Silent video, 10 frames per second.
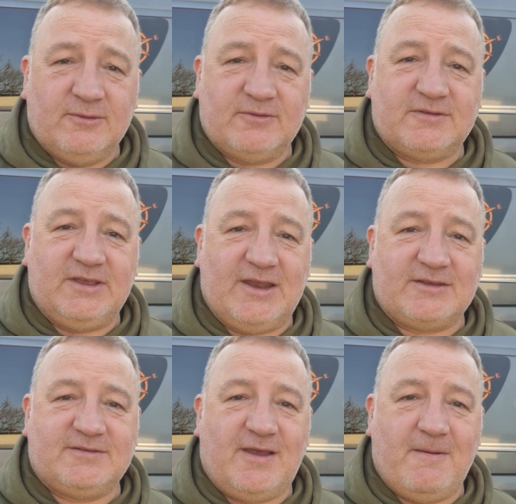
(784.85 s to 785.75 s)
we'll see you
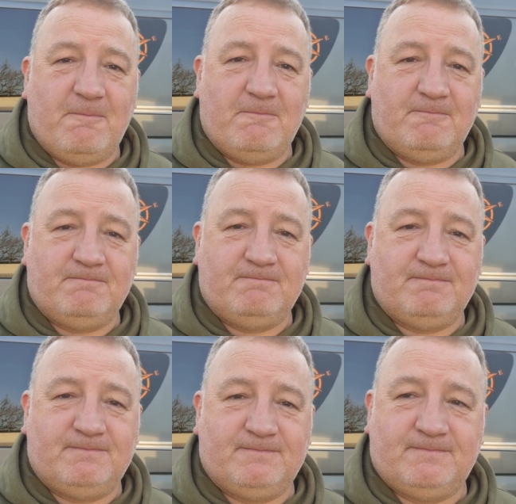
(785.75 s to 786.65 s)
next time
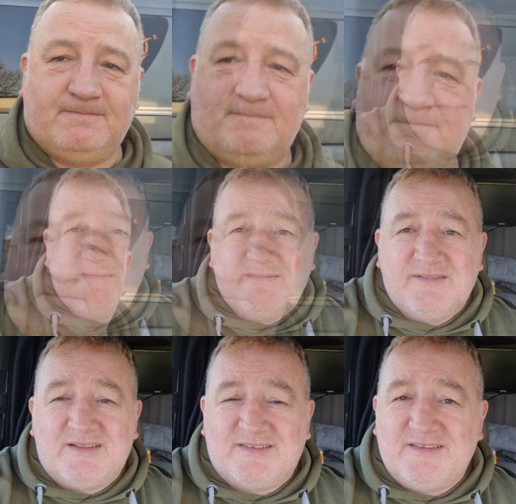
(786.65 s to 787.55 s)

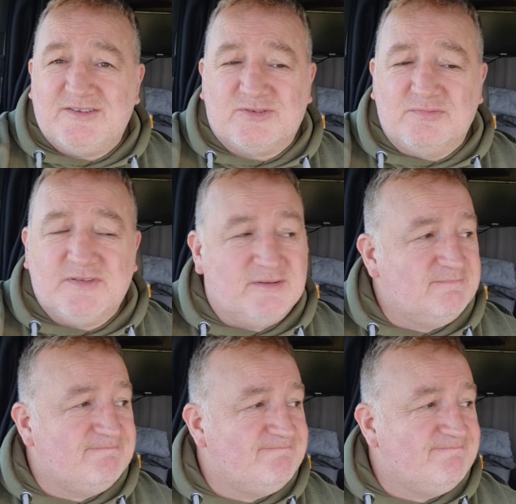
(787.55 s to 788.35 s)
I'll tell you something